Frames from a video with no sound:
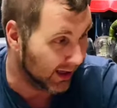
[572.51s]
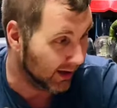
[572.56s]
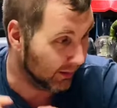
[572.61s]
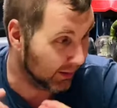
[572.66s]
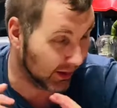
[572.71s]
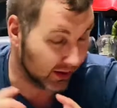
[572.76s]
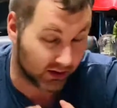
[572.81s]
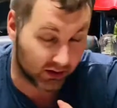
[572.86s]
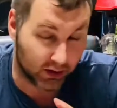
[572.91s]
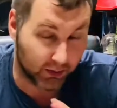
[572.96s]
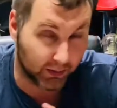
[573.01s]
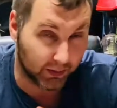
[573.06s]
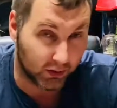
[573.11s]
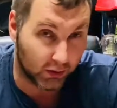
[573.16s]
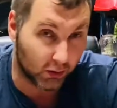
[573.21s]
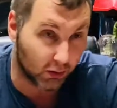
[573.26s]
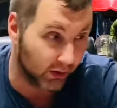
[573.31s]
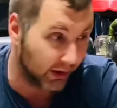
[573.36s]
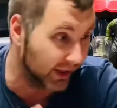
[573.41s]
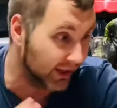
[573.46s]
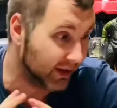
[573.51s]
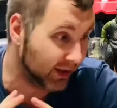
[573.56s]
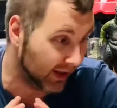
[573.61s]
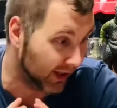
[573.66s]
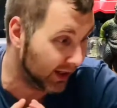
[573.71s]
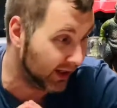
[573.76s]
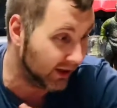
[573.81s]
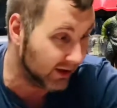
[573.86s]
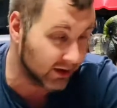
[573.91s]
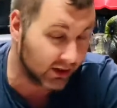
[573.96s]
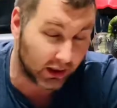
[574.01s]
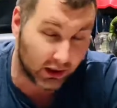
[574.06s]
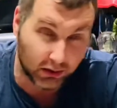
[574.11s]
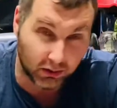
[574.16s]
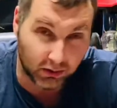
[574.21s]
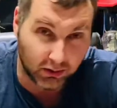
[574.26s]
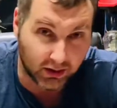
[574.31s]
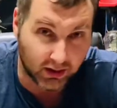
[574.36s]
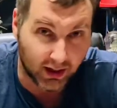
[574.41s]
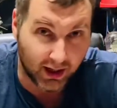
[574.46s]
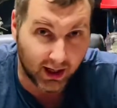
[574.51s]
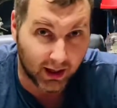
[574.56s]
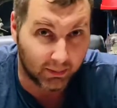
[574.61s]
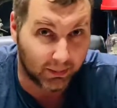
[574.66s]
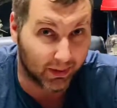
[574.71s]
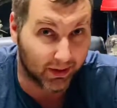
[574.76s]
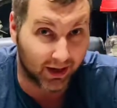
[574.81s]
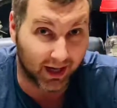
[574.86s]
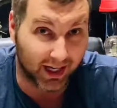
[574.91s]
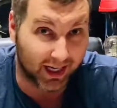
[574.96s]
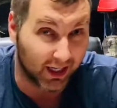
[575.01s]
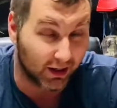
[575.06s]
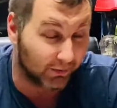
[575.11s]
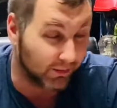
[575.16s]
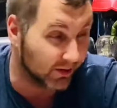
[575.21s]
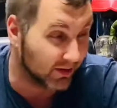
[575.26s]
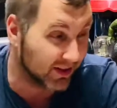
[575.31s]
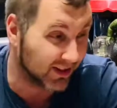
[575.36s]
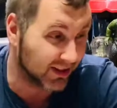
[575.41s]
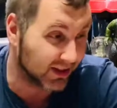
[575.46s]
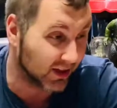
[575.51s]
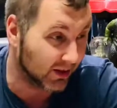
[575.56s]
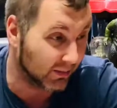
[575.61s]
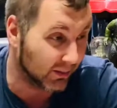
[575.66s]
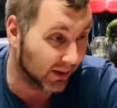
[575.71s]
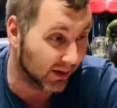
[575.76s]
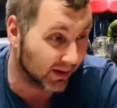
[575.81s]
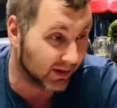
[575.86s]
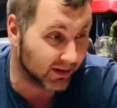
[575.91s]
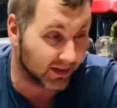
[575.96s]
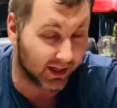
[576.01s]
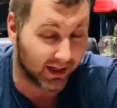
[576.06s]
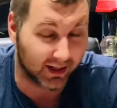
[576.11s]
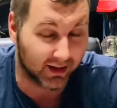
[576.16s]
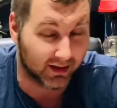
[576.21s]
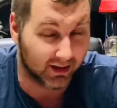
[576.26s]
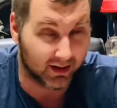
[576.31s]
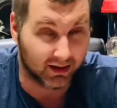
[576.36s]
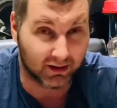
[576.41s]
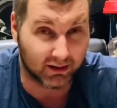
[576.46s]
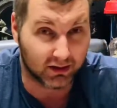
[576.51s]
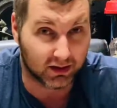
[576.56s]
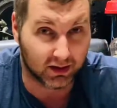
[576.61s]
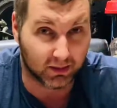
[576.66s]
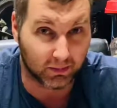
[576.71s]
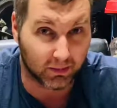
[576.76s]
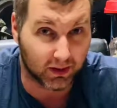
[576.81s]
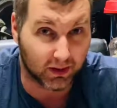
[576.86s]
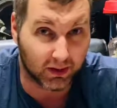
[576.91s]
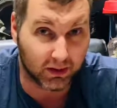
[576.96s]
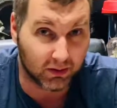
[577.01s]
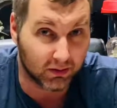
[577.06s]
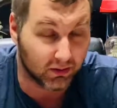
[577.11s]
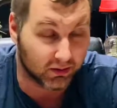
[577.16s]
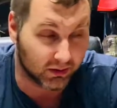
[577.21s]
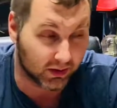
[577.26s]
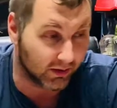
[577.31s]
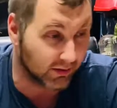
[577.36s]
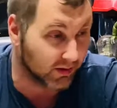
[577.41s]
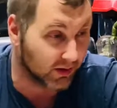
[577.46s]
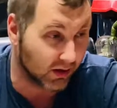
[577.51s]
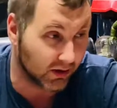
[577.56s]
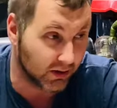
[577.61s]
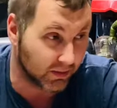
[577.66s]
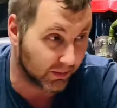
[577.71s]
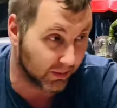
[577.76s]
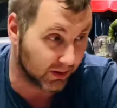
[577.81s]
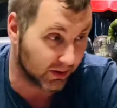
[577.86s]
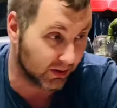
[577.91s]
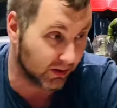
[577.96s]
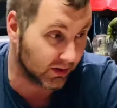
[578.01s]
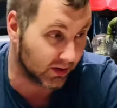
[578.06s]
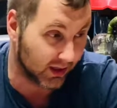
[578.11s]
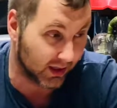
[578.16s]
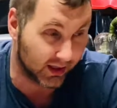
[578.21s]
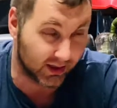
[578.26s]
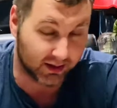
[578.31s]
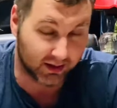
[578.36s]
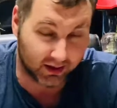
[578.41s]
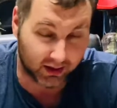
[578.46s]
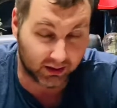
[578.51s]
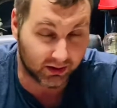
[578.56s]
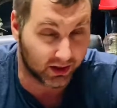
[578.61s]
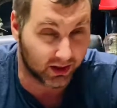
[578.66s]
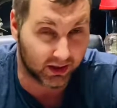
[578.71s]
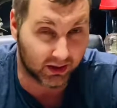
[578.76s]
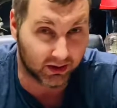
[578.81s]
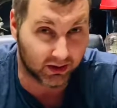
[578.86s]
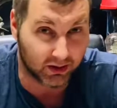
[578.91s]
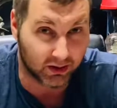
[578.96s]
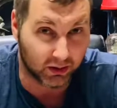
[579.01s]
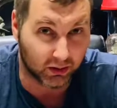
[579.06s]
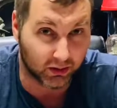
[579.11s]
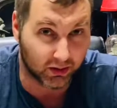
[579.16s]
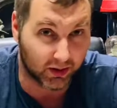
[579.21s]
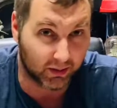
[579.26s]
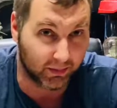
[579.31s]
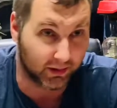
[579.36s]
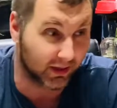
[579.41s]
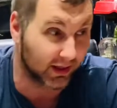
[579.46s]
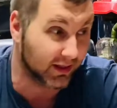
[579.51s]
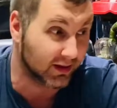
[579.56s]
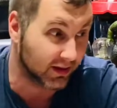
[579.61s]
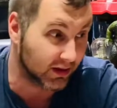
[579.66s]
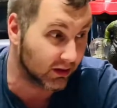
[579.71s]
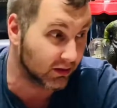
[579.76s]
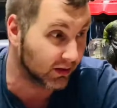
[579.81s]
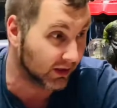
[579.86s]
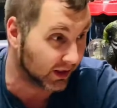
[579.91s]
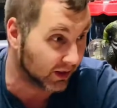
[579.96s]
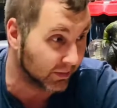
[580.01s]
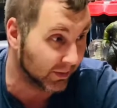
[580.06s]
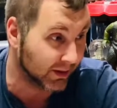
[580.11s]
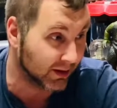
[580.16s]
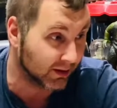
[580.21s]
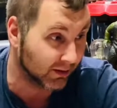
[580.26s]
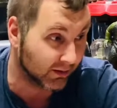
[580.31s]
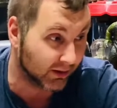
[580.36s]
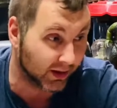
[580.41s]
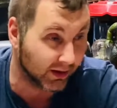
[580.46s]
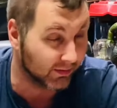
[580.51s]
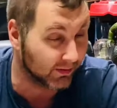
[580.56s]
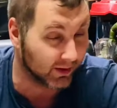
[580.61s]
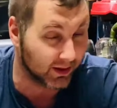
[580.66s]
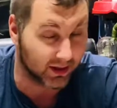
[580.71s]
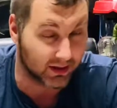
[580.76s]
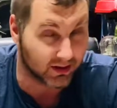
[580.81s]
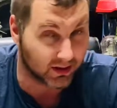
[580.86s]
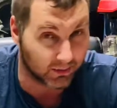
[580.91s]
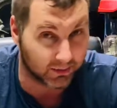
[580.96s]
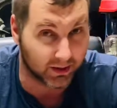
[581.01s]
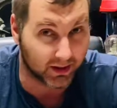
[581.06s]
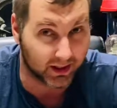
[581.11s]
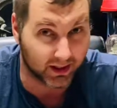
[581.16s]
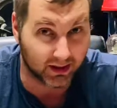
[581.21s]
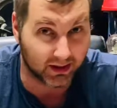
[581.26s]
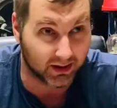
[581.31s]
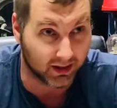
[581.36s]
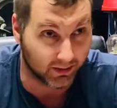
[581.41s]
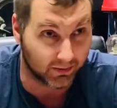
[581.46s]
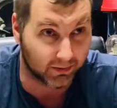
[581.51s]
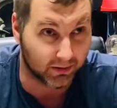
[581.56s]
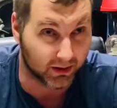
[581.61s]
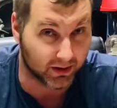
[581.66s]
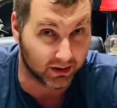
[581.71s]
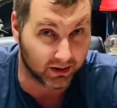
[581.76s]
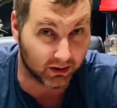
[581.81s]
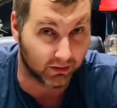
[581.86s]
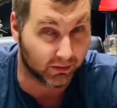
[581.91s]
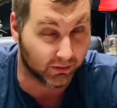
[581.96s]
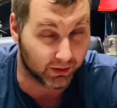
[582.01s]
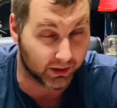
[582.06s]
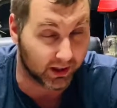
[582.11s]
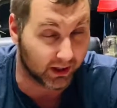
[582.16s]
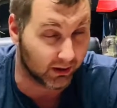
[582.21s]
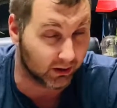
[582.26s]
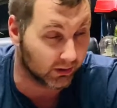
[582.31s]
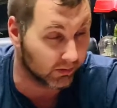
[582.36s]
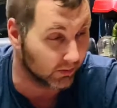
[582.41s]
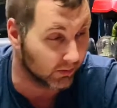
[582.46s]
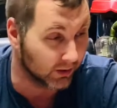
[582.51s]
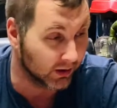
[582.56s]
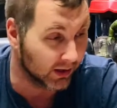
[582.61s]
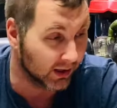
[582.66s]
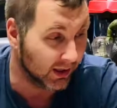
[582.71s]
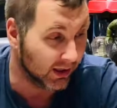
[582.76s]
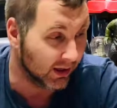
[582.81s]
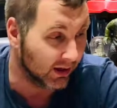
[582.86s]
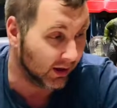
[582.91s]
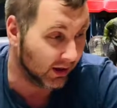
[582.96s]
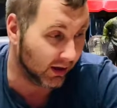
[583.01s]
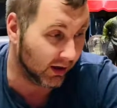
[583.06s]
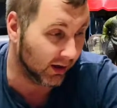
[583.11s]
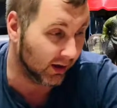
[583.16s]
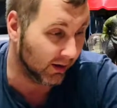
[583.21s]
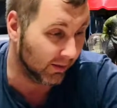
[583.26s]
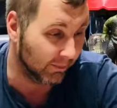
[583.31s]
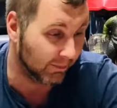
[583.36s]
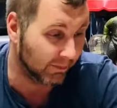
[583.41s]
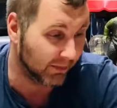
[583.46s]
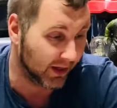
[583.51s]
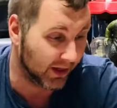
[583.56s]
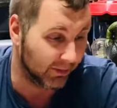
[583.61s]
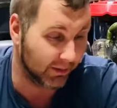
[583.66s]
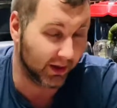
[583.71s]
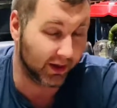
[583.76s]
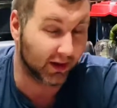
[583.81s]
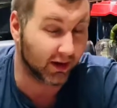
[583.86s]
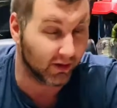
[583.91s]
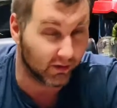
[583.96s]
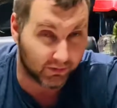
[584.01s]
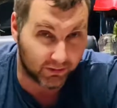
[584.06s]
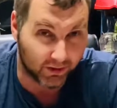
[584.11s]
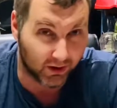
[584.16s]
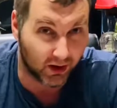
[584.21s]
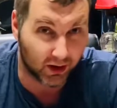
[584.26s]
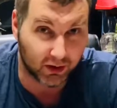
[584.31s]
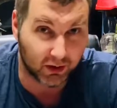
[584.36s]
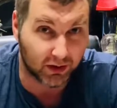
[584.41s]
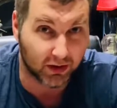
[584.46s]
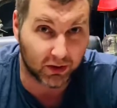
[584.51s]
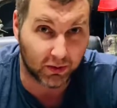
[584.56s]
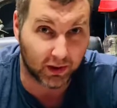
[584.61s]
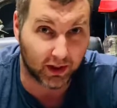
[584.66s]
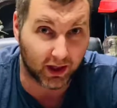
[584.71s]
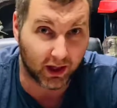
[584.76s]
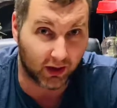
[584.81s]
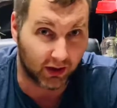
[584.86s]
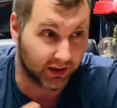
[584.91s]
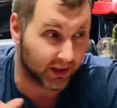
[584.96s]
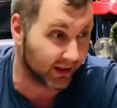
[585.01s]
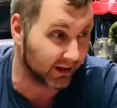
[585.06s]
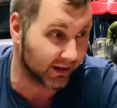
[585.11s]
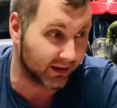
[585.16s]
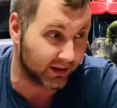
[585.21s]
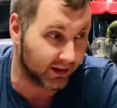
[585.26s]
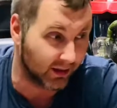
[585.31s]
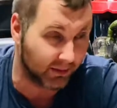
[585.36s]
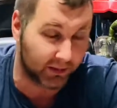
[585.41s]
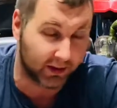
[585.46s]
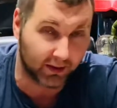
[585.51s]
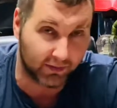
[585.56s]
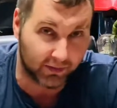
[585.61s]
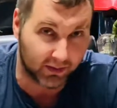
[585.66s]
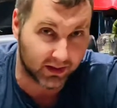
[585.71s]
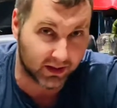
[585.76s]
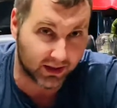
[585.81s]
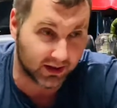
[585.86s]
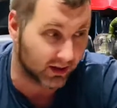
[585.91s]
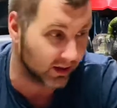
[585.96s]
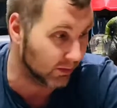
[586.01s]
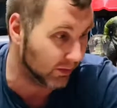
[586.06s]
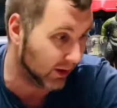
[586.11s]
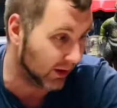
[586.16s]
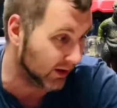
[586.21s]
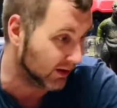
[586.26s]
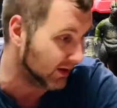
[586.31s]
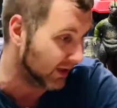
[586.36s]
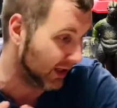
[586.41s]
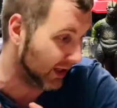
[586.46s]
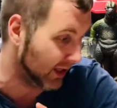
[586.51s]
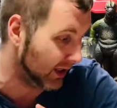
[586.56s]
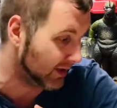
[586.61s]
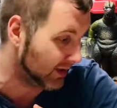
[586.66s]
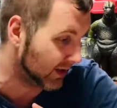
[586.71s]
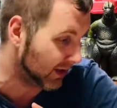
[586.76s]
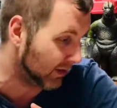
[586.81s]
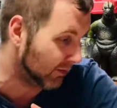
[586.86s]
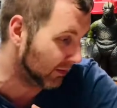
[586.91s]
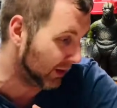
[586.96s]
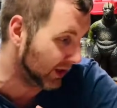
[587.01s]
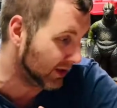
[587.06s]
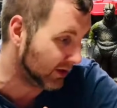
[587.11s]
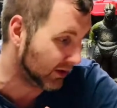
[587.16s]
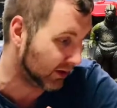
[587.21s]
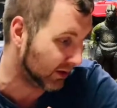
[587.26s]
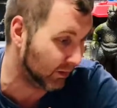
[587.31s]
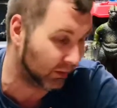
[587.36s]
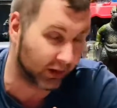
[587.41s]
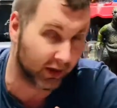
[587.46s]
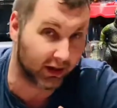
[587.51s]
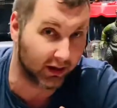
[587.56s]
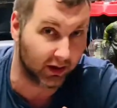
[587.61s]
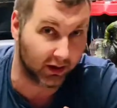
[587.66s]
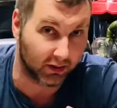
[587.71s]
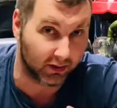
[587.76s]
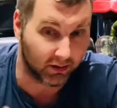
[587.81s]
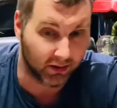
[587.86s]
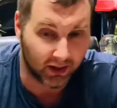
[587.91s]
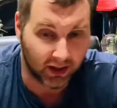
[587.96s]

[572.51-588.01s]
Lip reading: Be a super cool. It is used, but I got it for 60 bucks. And somebody who loves Ghostbusters and 13 years old, I mean, that's still an expensive gift. And it's something that he definitely is going to freak out over. I mean, for $120, I get the same thing for 60 bucks. And it's like basically brand new.